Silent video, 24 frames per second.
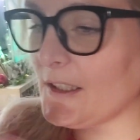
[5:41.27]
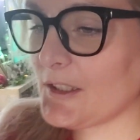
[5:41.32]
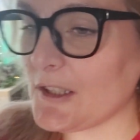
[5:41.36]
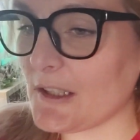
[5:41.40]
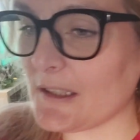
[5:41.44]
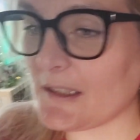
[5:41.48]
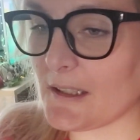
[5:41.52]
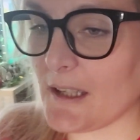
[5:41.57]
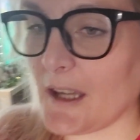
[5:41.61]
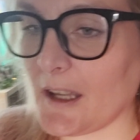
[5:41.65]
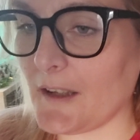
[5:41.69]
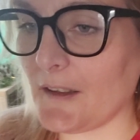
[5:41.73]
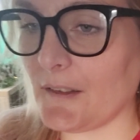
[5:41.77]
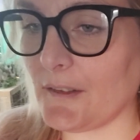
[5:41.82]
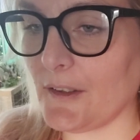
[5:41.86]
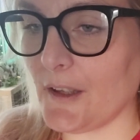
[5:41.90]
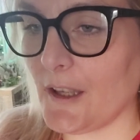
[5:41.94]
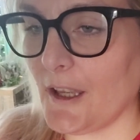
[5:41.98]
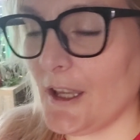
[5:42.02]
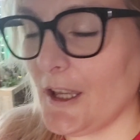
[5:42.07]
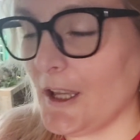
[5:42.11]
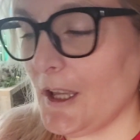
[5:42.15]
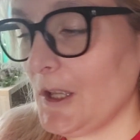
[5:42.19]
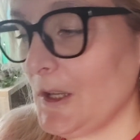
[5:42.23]
just kind of
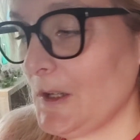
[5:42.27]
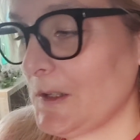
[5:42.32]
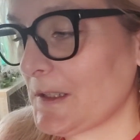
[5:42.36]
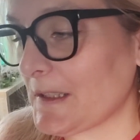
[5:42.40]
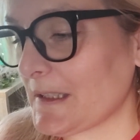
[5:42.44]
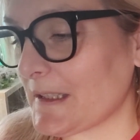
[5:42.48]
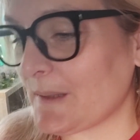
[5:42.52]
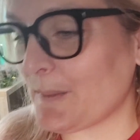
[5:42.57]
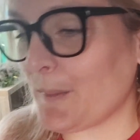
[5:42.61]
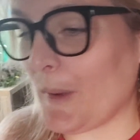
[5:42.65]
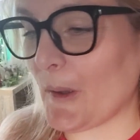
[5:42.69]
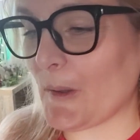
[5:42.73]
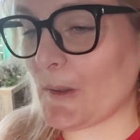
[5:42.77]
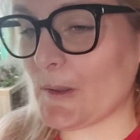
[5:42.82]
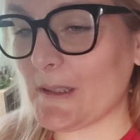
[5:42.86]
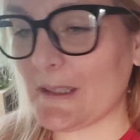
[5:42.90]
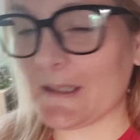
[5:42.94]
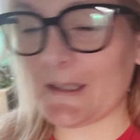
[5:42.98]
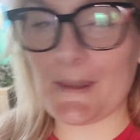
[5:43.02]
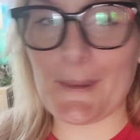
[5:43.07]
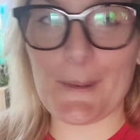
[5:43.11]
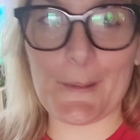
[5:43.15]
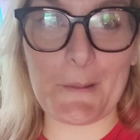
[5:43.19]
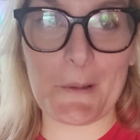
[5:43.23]

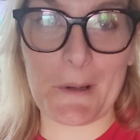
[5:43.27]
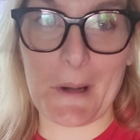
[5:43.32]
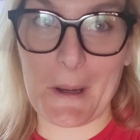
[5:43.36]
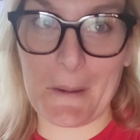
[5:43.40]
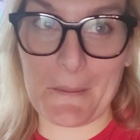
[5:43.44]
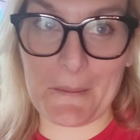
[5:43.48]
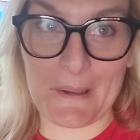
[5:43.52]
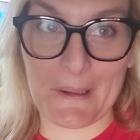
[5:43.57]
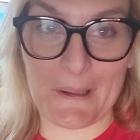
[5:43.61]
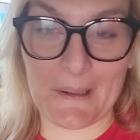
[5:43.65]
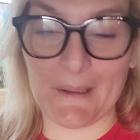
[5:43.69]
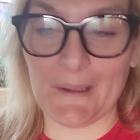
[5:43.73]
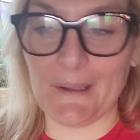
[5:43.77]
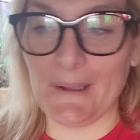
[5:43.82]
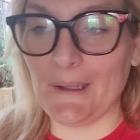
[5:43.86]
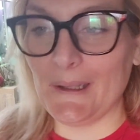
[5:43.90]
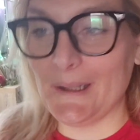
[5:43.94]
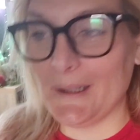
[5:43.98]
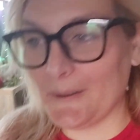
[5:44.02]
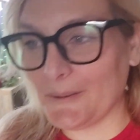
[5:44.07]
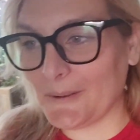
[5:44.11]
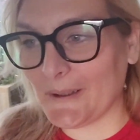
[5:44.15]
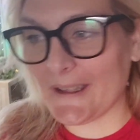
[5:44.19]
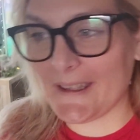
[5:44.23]
disposing of the wrapper
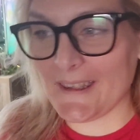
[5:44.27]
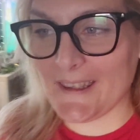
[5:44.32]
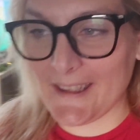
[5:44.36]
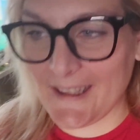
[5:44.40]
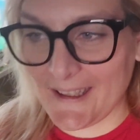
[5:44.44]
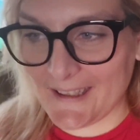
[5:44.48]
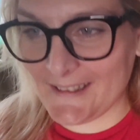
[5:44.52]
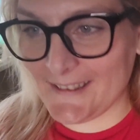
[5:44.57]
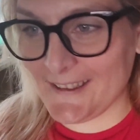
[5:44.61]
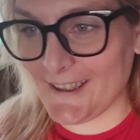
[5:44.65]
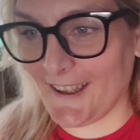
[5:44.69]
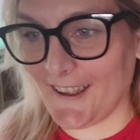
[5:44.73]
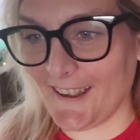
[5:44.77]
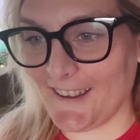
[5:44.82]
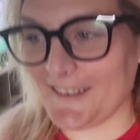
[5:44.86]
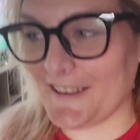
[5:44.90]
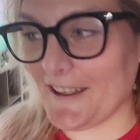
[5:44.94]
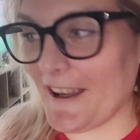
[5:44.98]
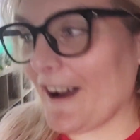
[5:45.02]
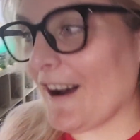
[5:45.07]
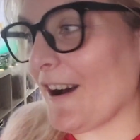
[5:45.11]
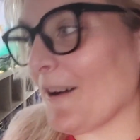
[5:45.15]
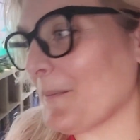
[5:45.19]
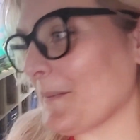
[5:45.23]
when they turned
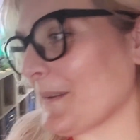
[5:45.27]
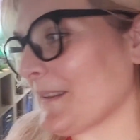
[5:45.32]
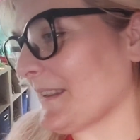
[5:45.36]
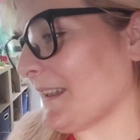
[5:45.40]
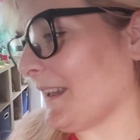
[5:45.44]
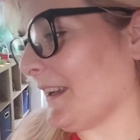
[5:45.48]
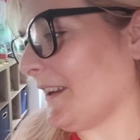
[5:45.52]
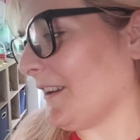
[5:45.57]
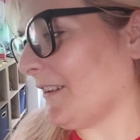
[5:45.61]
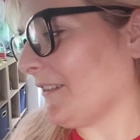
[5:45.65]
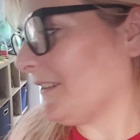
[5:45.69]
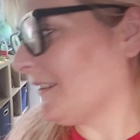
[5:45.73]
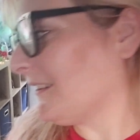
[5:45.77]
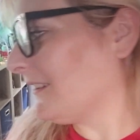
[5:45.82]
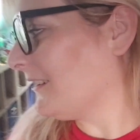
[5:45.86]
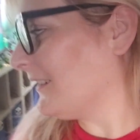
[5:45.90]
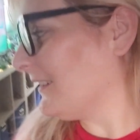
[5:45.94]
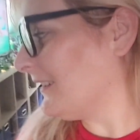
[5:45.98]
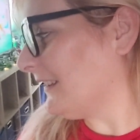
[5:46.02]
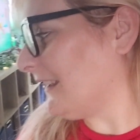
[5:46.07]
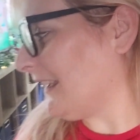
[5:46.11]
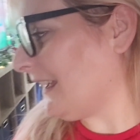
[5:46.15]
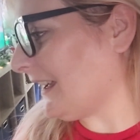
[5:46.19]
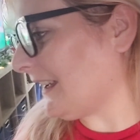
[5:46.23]
up. So
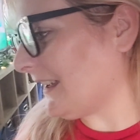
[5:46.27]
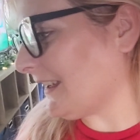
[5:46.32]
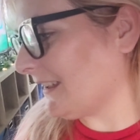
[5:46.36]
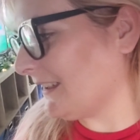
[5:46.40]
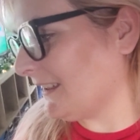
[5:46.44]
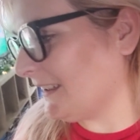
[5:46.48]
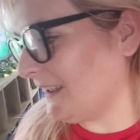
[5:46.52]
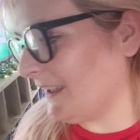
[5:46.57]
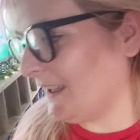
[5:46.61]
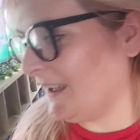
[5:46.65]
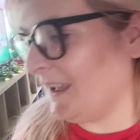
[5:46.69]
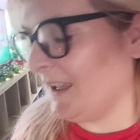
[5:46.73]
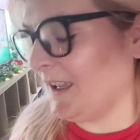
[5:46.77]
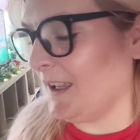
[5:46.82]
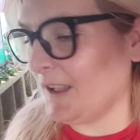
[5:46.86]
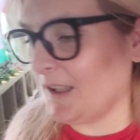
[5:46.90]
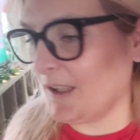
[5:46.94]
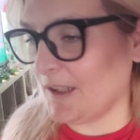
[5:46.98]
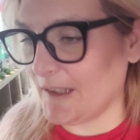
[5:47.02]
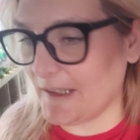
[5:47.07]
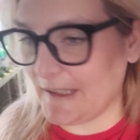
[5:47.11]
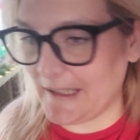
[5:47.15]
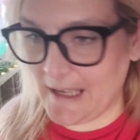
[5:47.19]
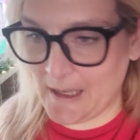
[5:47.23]
yeah,
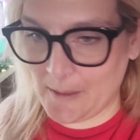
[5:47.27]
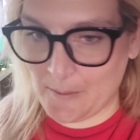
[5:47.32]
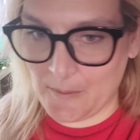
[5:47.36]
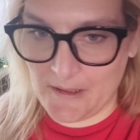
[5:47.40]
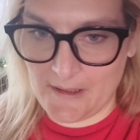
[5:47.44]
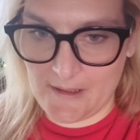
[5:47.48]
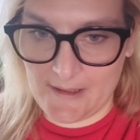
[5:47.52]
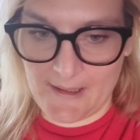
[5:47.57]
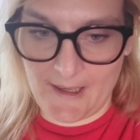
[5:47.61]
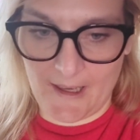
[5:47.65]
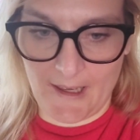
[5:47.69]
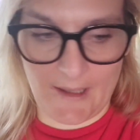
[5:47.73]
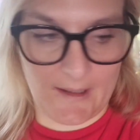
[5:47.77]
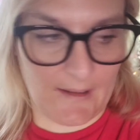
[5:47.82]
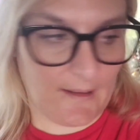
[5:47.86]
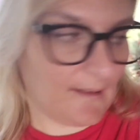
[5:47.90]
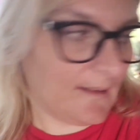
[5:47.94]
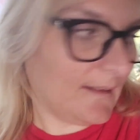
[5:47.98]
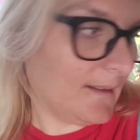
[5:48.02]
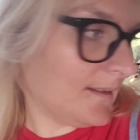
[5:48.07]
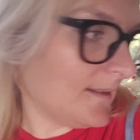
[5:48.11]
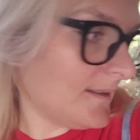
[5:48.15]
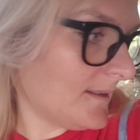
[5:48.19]
gammon's in.